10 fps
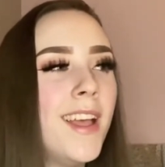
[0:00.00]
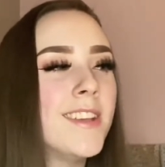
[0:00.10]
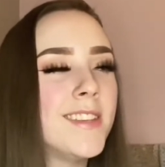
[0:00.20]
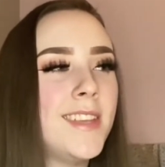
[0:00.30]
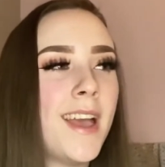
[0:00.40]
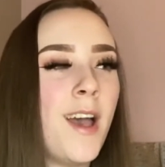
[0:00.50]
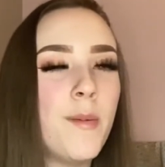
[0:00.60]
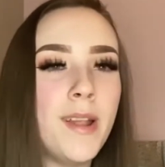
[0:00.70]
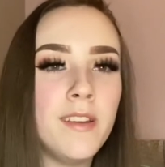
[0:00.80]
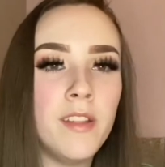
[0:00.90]
So yeah, I
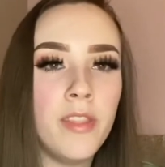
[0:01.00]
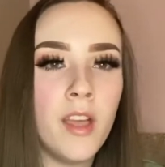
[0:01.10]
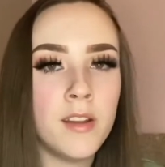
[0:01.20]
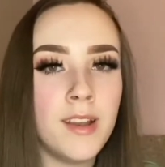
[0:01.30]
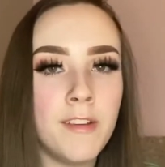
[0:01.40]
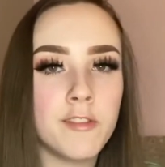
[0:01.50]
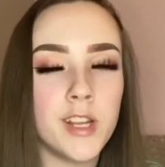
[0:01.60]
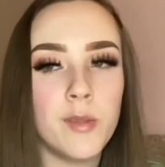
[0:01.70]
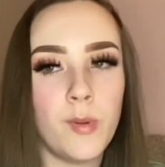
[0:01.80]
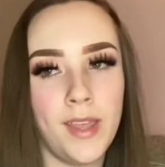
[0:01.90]
went to the delivery
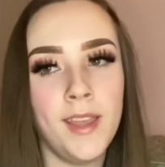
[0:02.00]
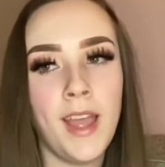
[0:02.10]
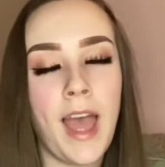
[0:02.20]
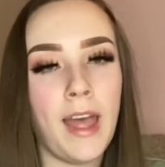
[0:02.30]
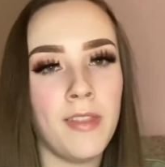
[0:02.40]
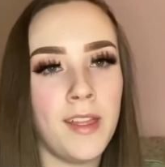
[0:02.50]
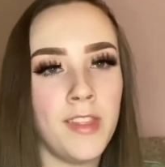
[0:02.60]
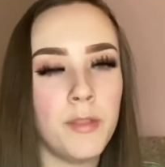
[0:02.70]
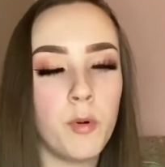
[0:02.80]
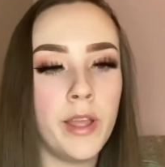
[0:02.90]
suite and at this
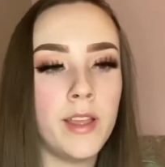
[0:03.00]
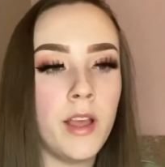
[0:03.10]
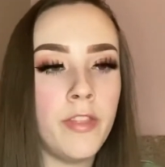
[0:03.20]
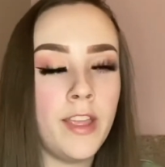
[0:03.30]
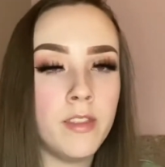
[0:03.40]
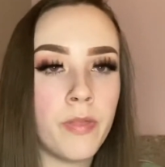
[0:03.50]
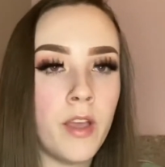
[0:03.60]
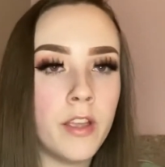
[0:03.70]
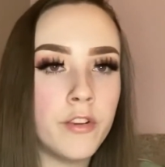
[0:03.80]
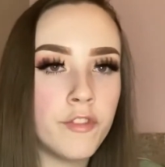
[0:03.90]
point they said that I
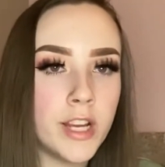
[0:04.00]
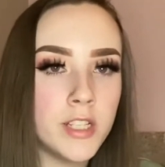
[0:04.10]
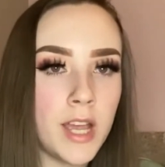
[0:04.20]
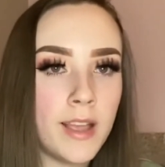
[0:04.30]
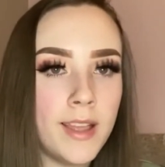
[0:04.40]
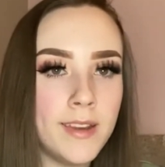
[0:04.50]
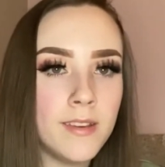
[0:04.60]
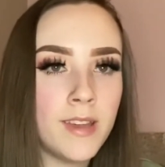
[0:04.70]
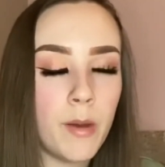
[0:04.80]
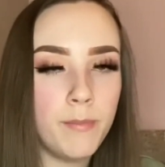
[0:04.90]
could ring Jack and
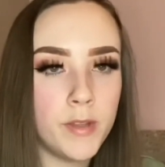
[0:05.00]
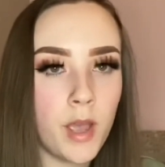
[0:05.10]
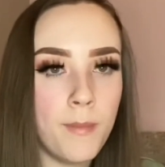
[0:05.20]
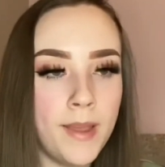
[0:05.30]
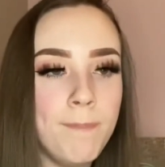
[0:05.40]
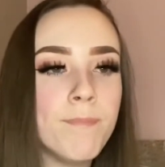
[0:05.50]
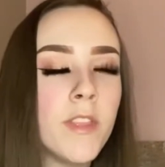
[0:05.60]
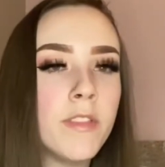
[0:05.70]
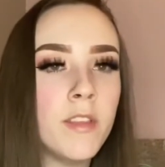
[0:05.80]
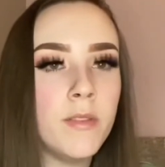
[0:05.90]
tell him to come in.
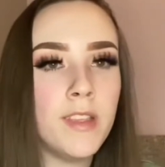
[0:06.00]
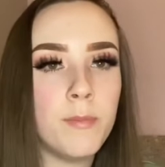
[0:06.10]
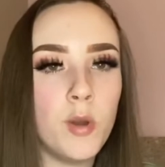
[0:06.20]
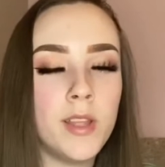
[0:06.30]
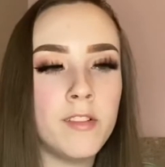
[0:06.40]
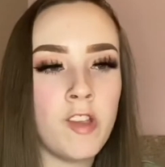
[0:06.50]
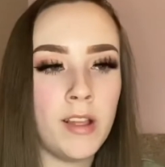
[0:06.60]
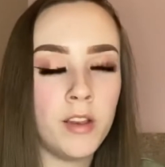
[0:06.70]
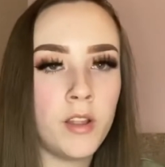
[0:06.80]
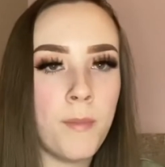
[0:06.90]
So at this point Jack
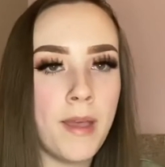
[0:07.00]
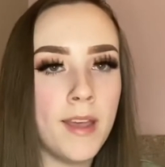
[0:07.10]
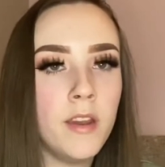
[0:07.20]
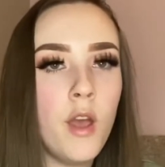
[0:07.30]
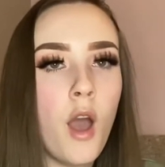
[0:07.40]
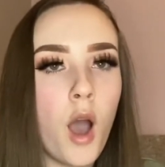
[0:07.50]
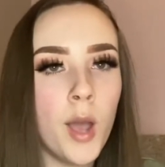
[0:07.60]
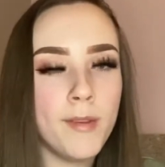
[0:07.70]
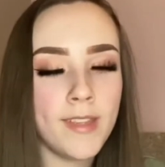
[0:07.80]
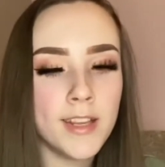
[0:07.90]
could come in. I
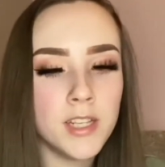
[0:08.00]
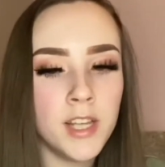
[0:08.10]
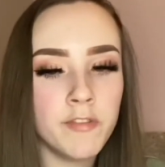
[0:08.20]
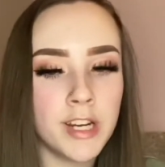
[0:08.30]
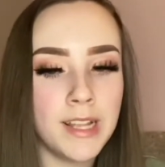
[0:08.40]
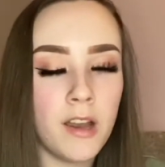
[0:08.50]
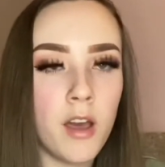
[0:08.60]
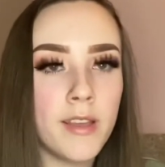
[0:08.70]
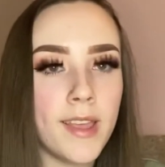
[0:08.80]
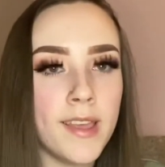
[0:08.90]
was actually really
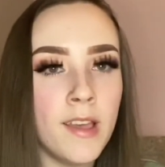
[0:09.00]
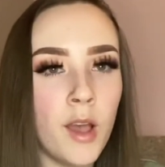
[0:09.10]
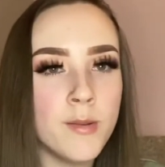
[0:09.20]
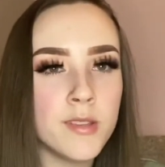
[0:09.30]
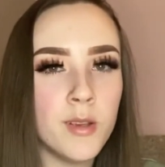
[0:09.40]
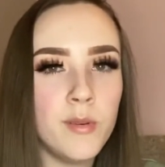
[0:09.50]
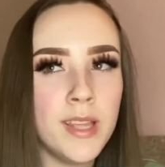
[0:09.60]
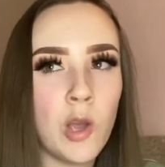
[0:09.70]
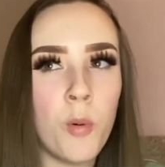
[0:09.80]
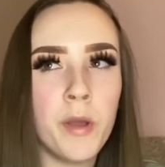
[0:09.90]
lucky. I was only
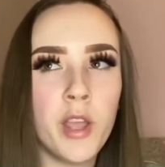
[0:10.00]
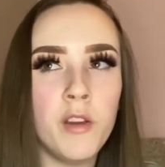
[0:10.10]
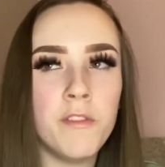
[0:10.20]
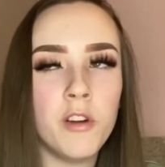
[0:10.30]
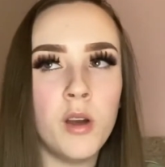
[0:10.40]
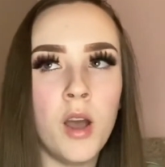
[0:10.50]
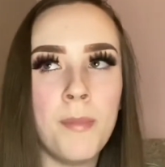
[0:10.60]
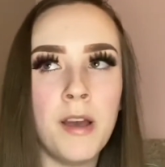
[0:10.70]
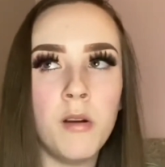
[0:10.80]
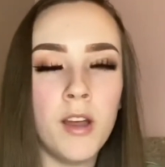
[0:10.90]
on my own for
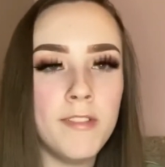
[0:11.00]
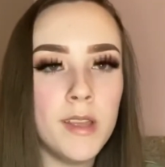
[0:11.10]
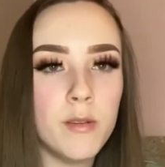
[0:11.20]
about, I think it was